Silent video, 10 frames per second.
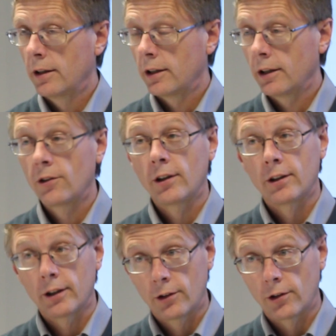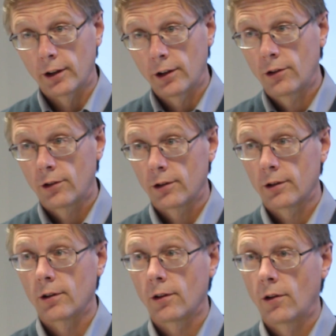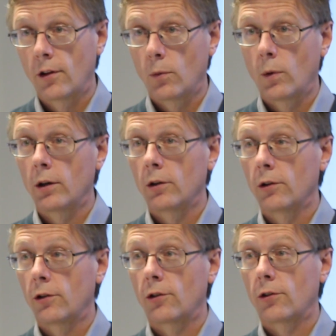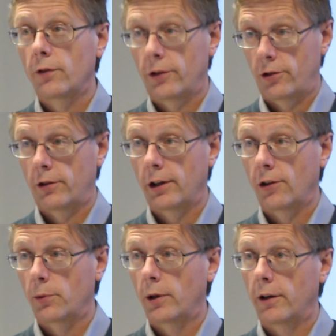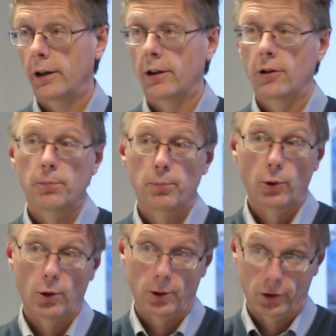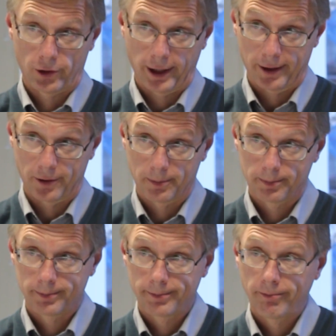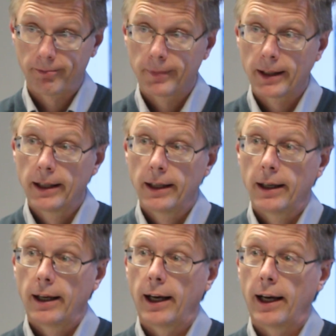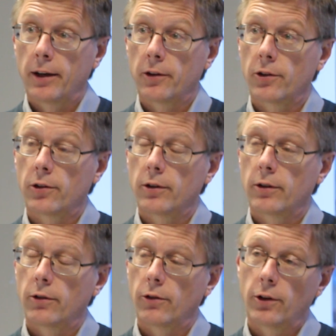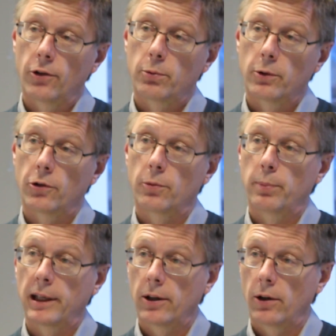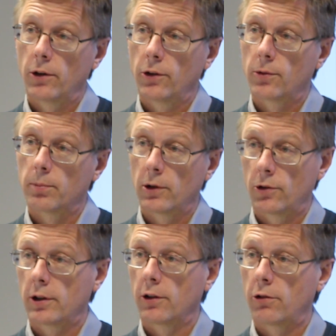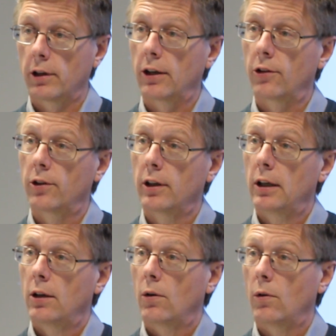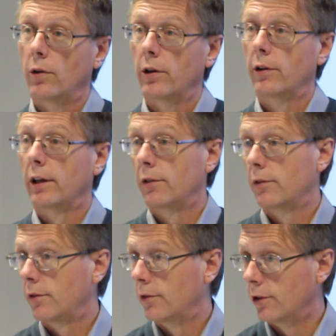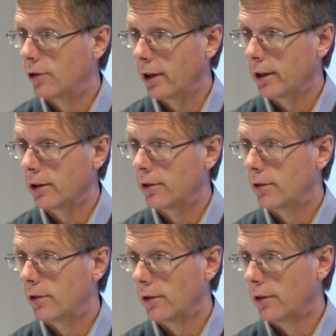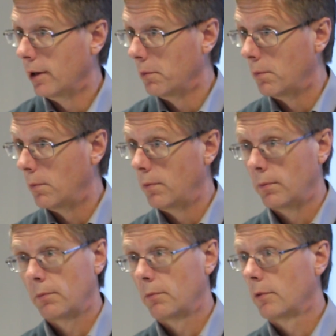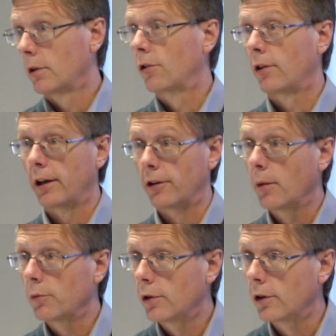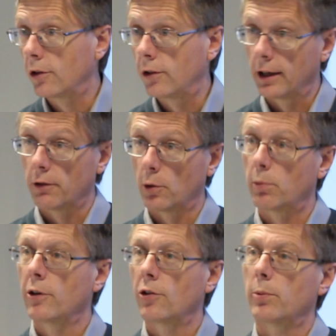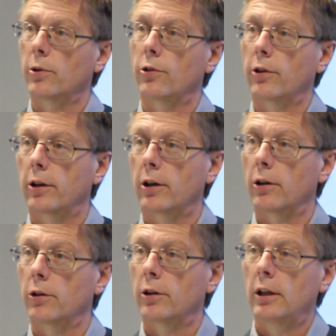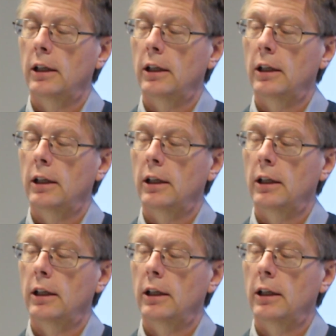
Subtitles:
the 1990s, the world's fisheries were in a poor state, and this was because most countries, although they decided they signed up to the general principles of the code,